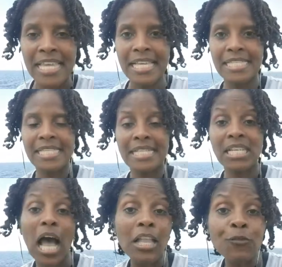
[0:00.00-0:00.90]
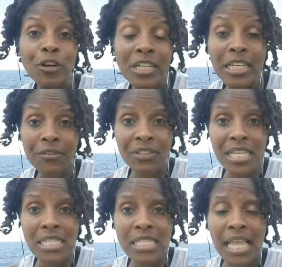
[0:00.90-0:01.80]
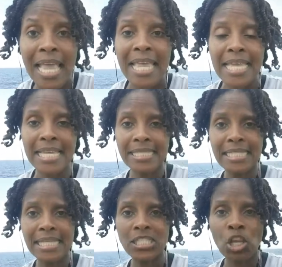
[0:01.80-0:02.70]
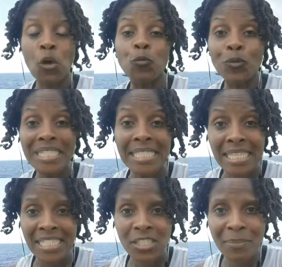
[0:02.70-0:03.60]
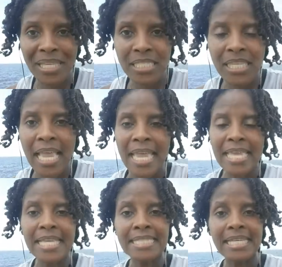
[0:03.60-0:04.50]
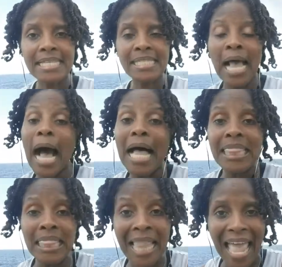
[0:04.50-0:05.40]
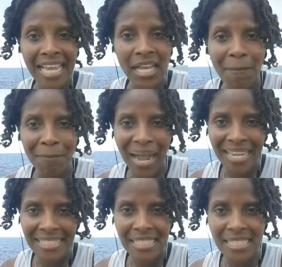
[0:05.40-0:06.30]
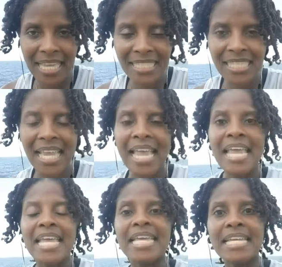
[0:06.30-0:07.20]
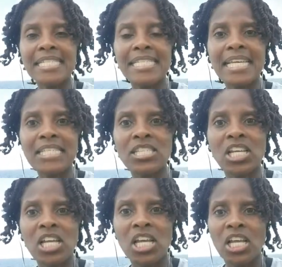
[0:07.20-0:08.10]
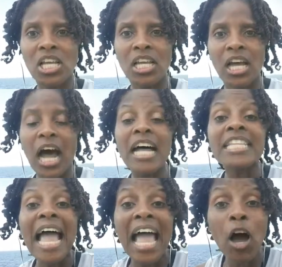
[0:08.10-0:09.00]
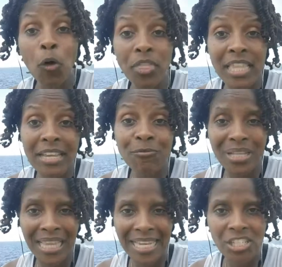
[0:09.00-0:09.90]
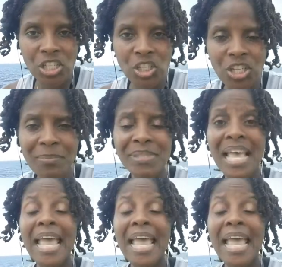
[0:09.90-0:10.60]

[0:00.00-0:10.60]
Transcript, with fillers: Is it unforgiveness? Is it resentment? Is it a lack mindset? Is it unhealthy relationships?